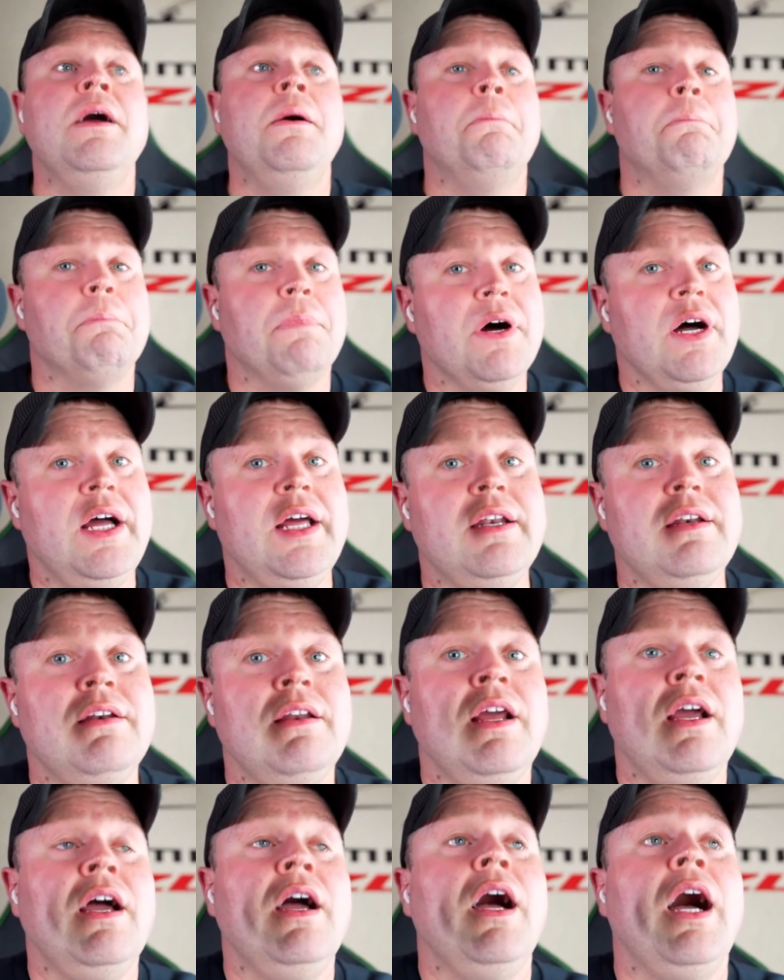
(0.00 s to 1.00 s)
but
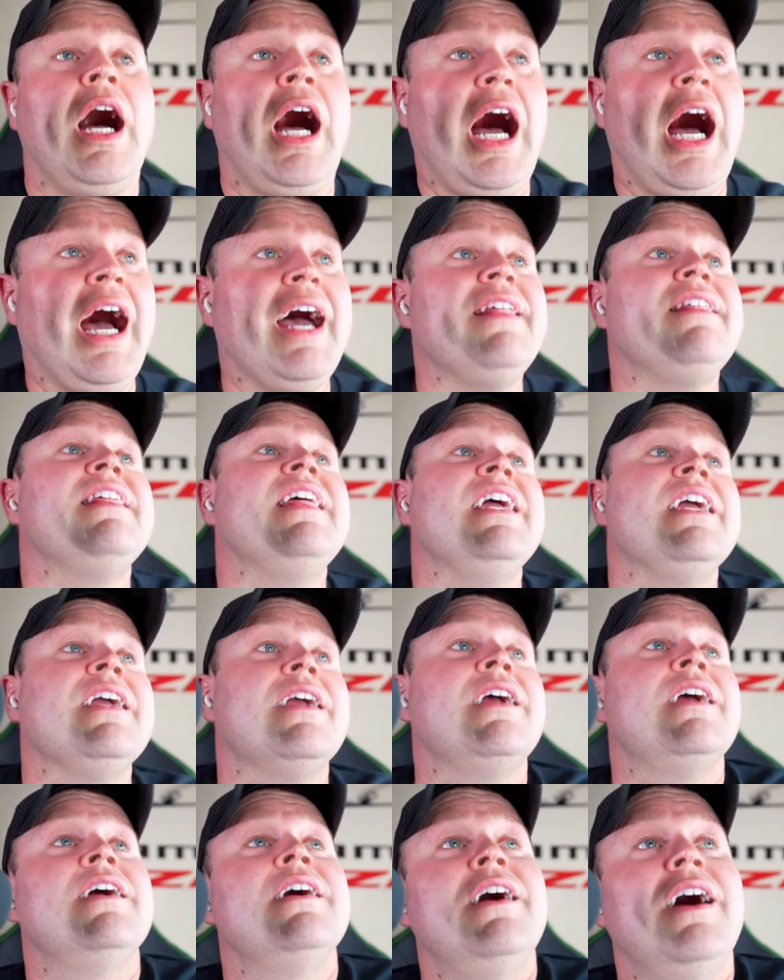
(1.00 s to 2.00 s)
i
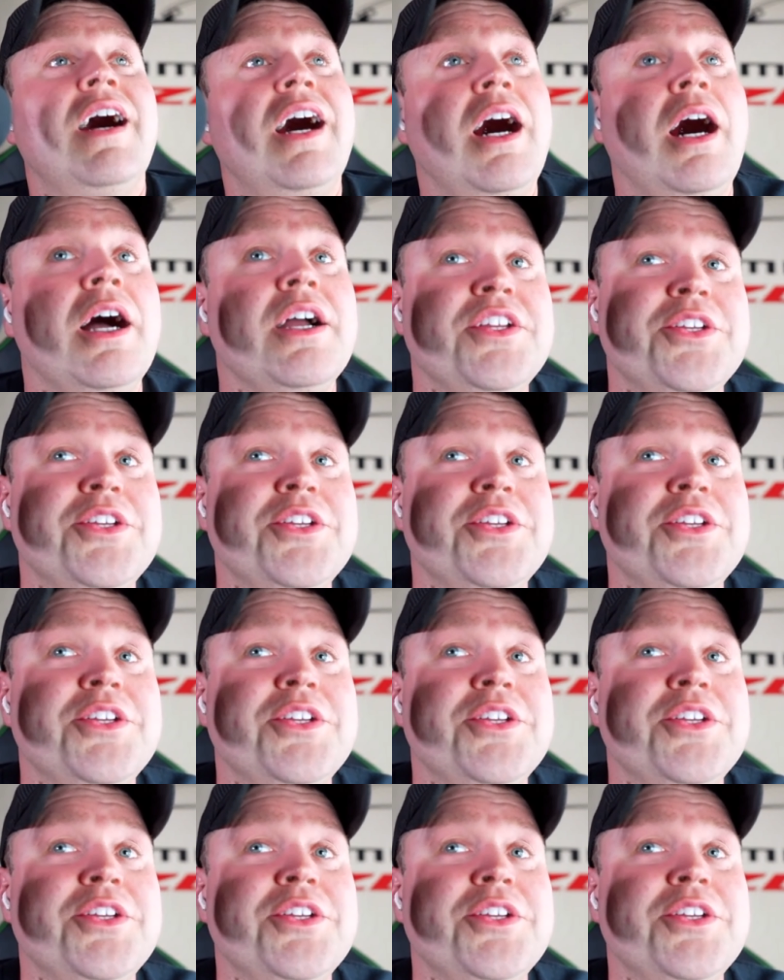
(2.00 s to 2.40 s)
think uh,